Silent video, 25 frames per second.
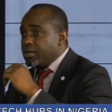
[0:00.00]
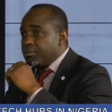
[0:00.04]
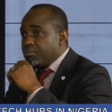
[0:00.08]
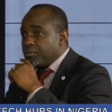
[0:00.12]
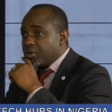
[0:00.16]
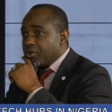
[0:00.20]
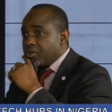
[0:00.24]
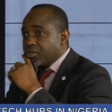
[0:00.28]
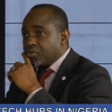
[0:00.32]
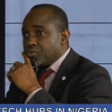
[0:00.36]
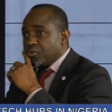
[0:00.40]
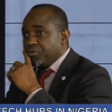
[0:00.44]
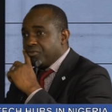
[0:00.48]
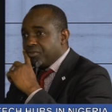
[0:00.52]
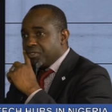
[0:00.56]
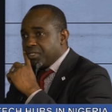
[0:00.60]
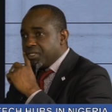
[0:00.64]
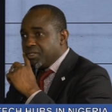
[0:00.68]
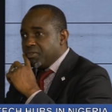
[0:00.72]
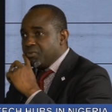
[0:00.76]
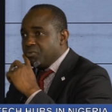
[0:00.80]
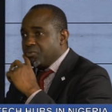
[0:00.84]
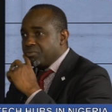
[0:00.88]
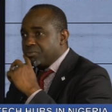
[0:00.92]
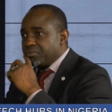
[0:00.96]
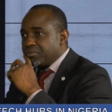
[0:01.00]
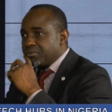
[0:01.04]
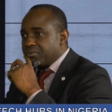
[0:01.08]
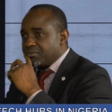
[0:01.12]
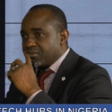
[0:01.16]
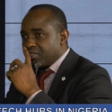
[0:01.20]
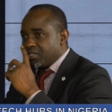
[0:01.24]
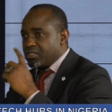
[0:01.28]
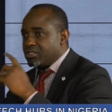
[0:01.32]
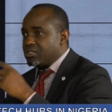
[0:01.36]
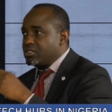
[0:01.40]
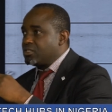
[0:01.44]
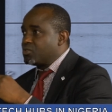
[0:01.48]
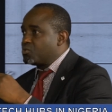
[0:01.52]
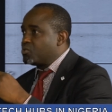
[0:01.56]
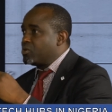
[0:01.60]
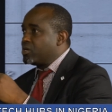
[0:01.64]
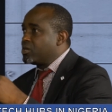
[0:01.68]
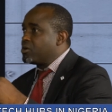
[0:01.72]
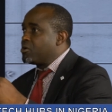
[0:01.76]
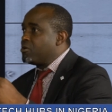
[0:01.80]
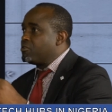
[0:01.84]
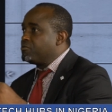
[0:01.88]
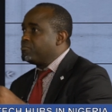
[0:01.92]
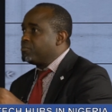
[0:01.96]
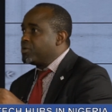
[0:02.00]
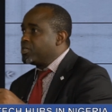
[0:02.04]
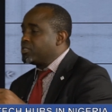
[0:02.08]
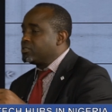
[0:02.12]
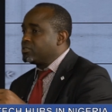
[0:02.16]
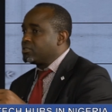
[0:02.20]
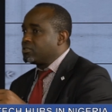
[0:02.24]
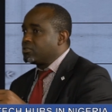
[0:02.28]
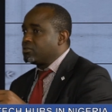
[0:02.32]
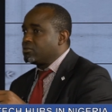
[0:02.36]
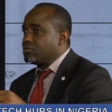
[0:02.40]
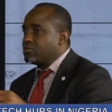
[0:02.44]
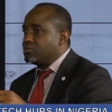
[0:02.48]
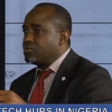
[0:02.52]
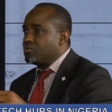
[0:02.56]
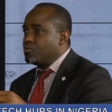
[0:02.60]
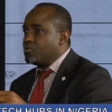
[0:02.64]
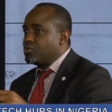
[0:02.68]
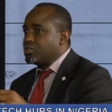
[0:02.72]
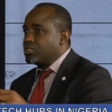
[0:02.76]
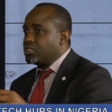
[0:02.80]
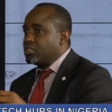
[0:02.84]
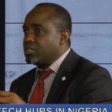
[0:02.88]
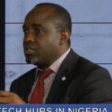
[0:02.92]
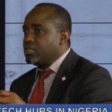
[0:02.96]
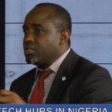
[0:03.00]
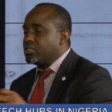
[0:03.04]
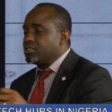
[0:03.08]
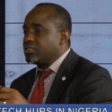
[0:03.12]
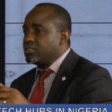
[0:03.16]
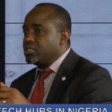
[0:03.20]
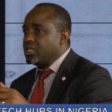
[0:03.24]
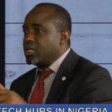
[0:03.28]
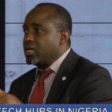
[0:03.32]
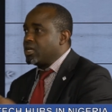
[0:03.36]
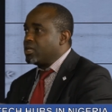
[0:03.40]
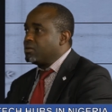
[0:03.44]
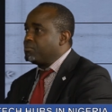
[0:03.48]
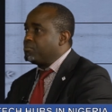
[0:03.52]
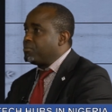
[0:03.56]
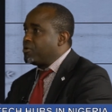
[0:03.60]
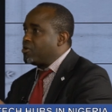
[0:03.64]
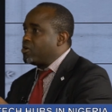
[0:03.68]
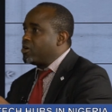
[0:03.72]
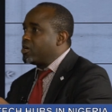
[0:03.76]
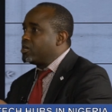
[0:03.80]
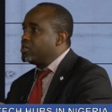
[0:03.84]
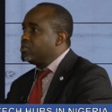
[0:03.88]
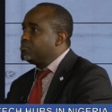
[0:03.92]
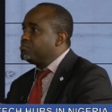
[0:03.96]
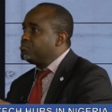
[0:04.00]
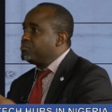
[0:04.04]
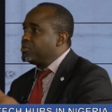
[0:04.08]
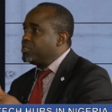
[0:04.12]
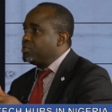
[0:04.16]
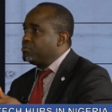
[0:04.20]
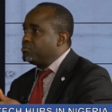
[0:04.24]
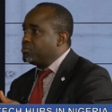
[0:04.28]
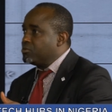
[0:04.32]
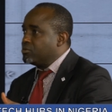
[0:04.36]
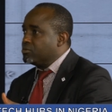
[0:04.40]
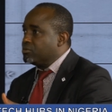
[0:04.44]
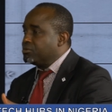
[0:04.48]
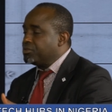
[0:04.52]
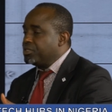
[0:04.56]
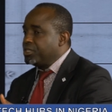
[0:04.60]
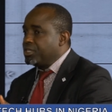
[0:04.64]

Because we've seen cases where government will say they are empowering people,